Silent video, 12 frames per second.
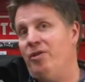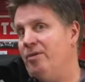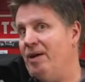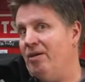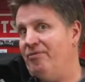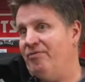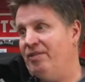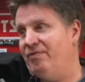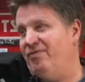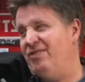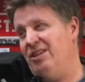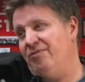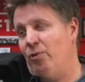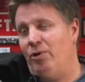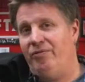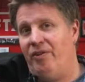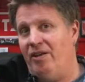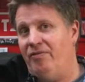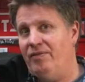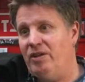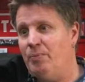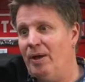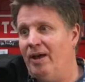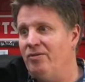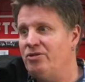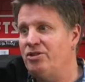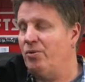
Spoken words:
than about 45, 50 pounds,